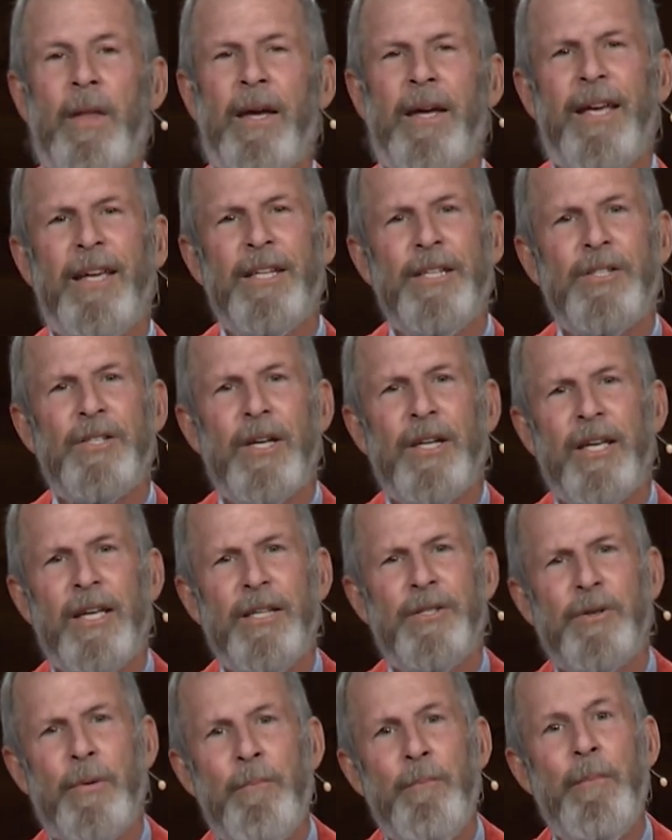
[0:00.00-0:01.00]
is a,
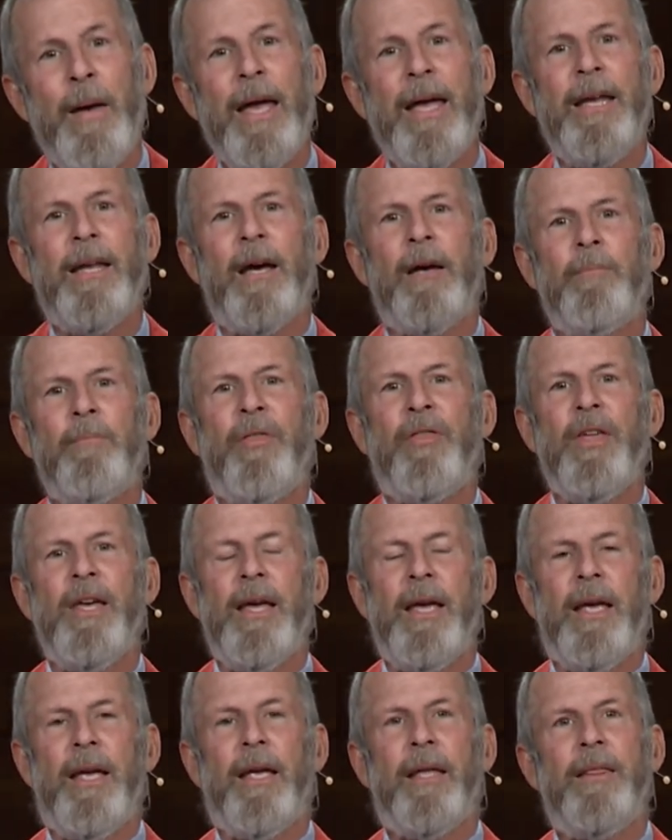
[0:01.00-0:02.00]
is a made up
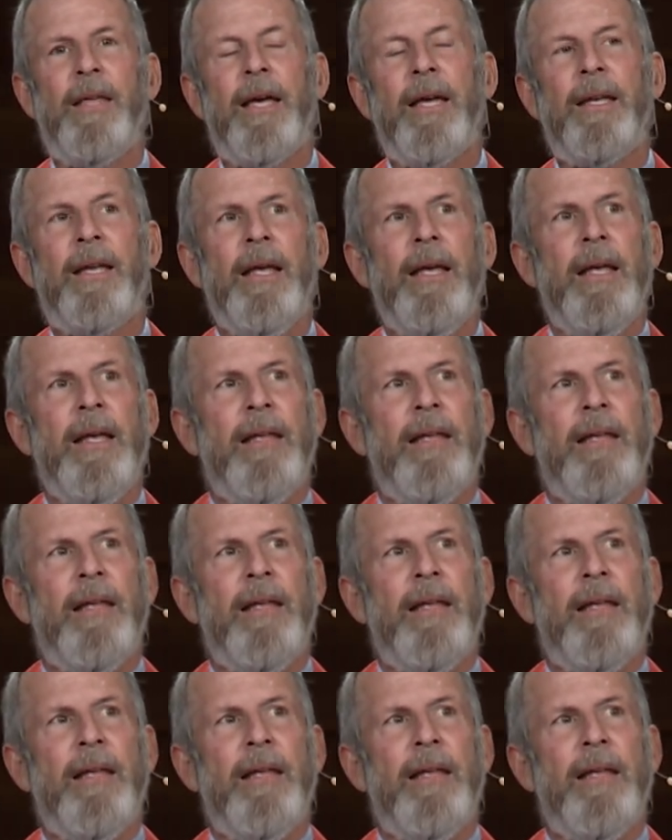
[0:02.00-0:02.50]
thing that,